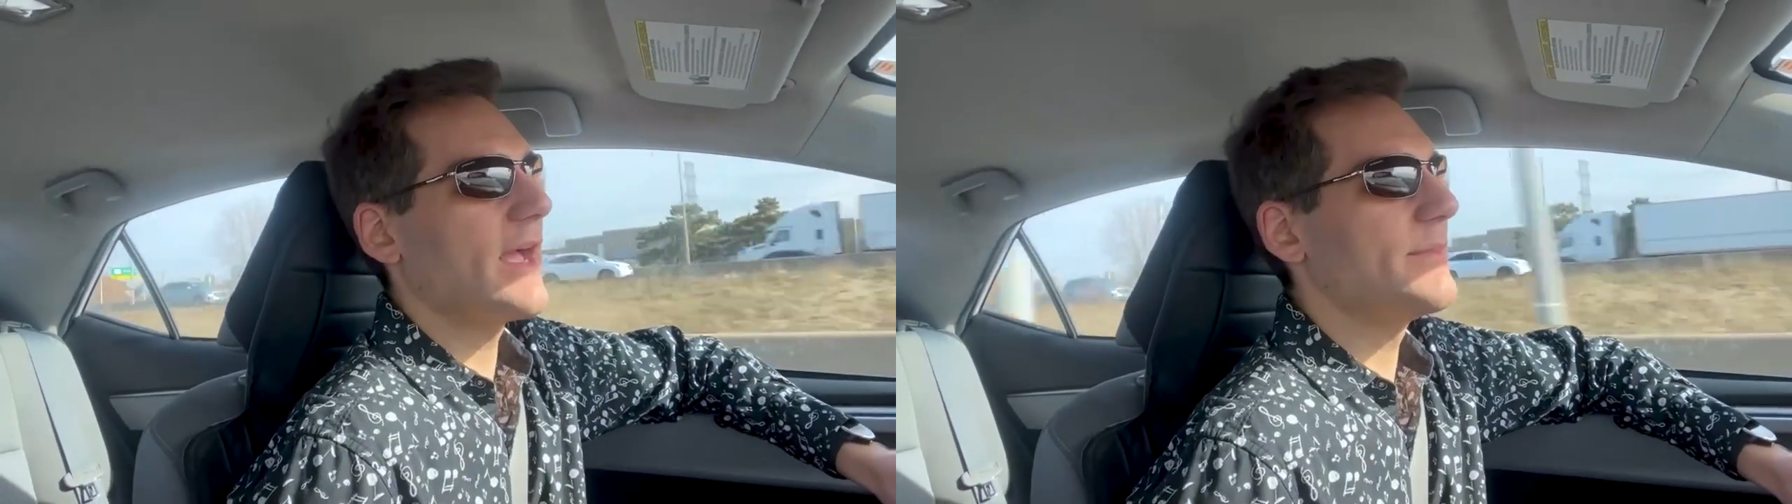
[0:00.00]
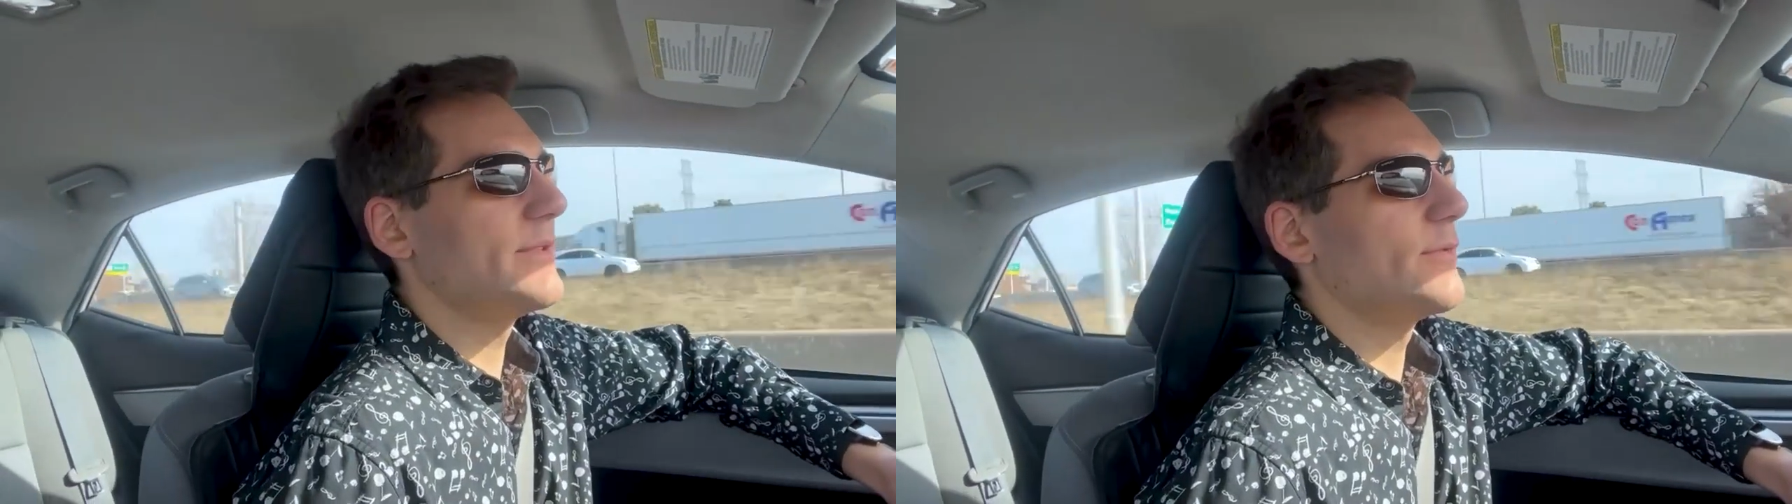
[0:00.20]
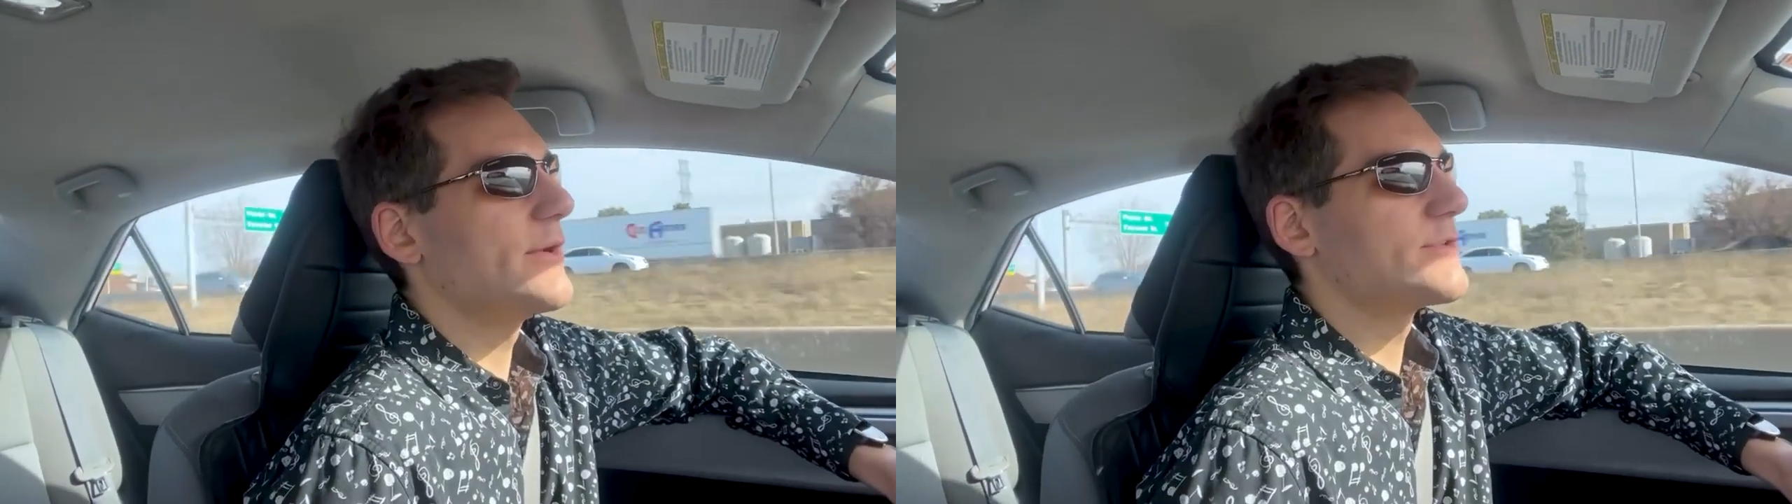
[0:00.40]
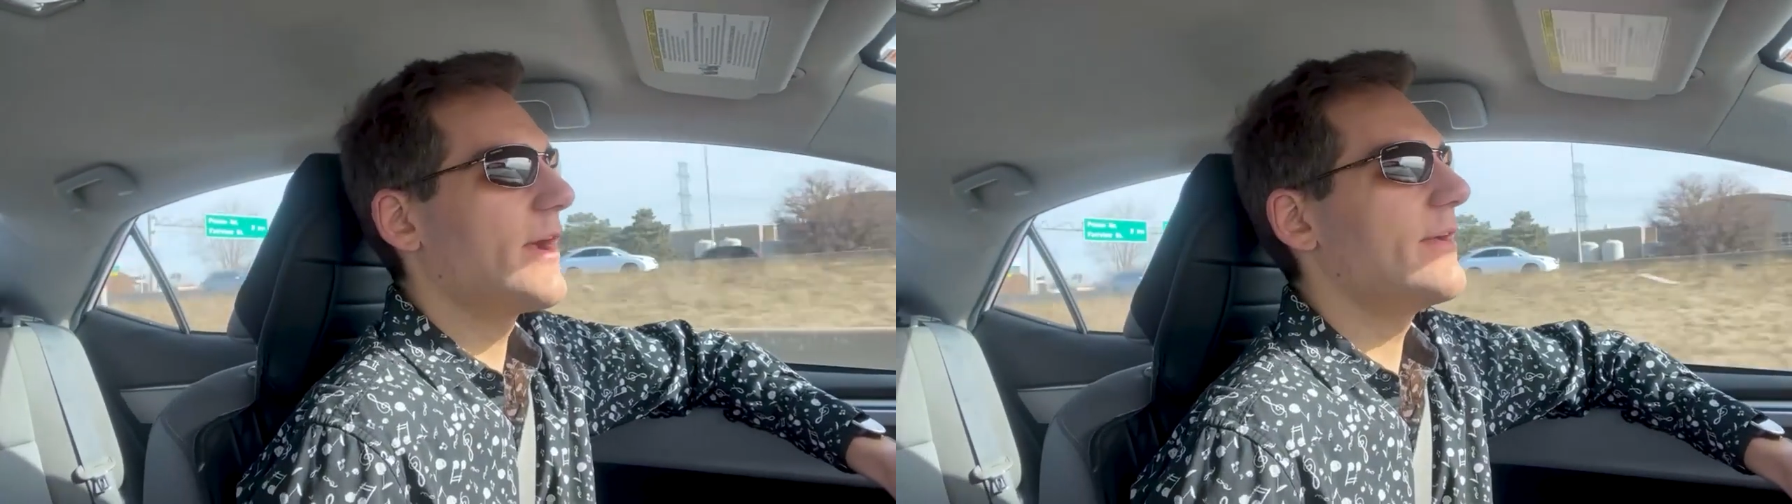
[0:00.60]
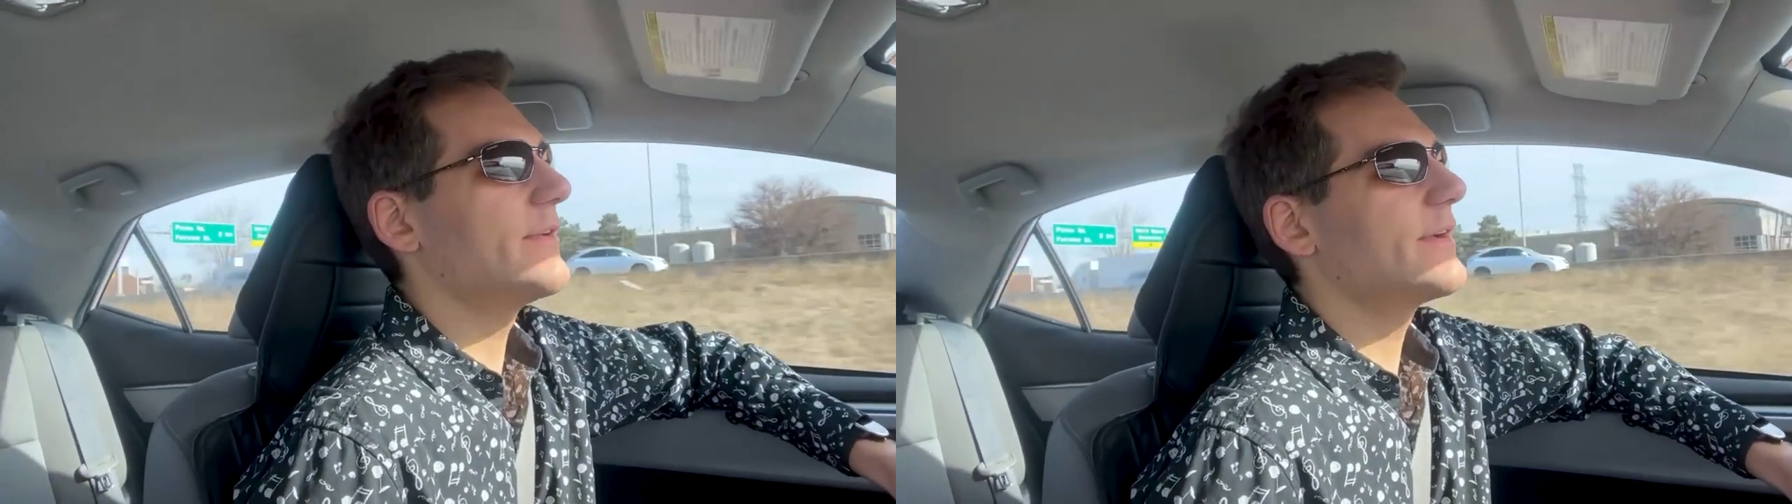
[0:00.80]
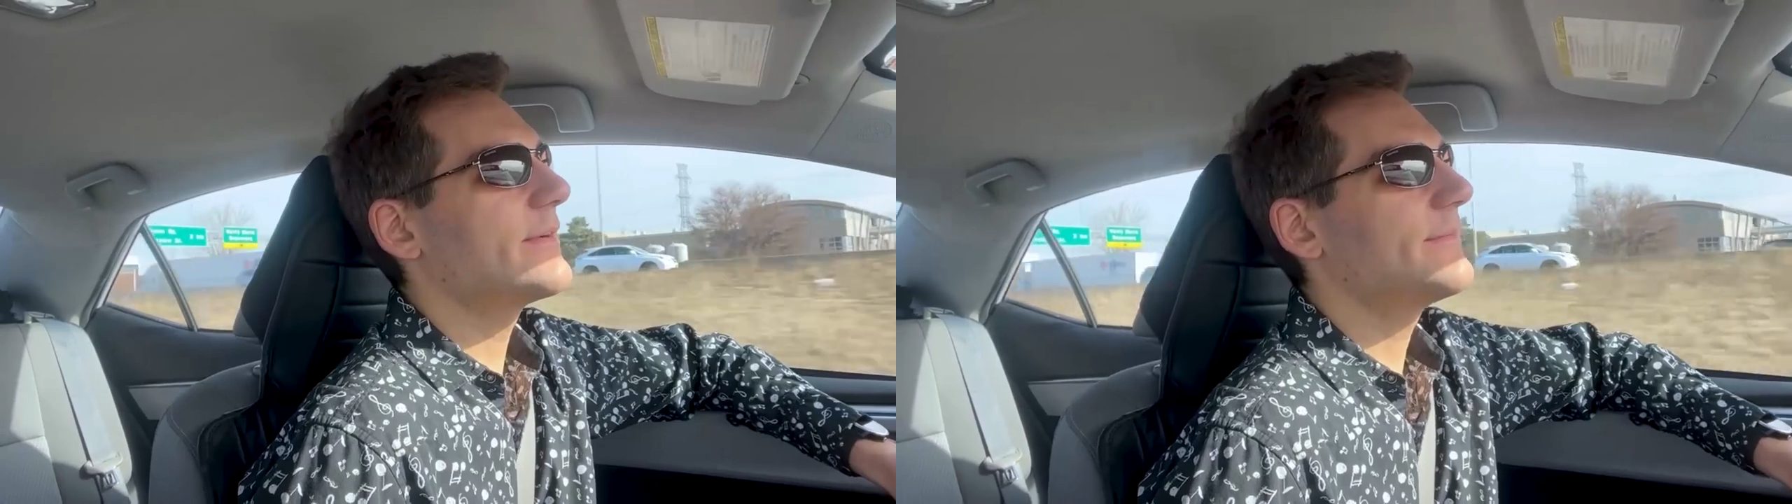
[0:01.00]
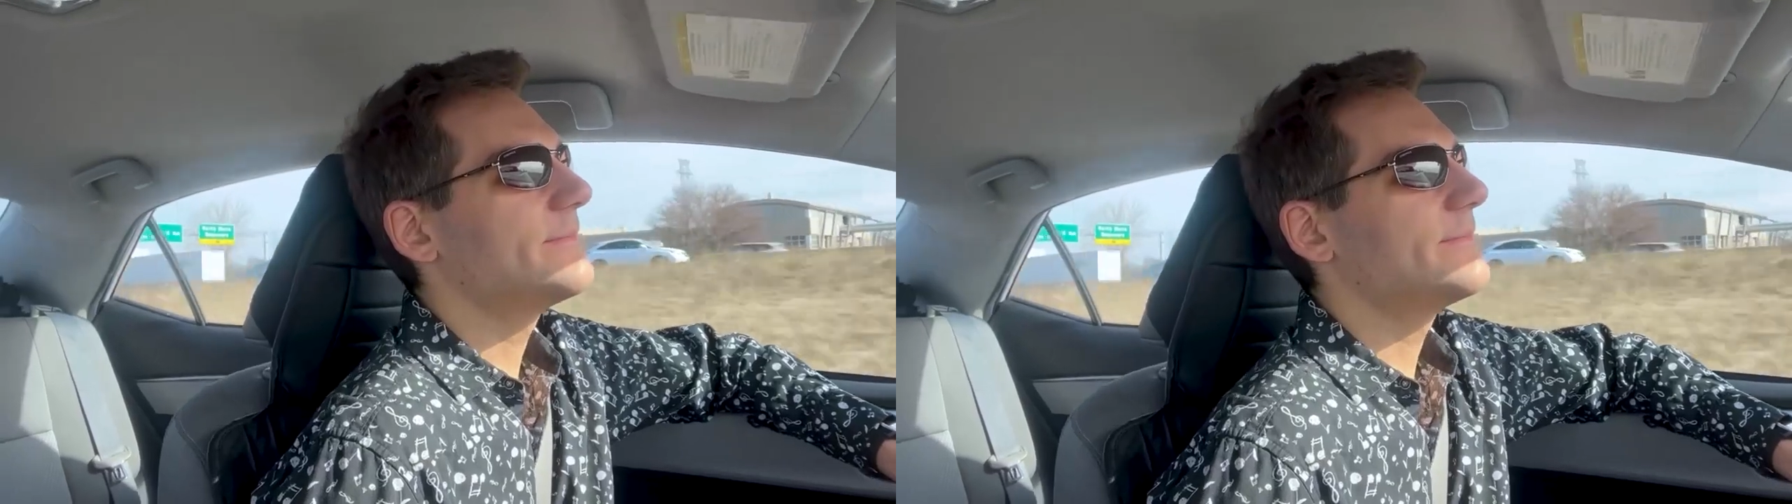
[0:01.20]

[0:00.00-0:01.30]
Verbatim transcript: I'd be the one driving.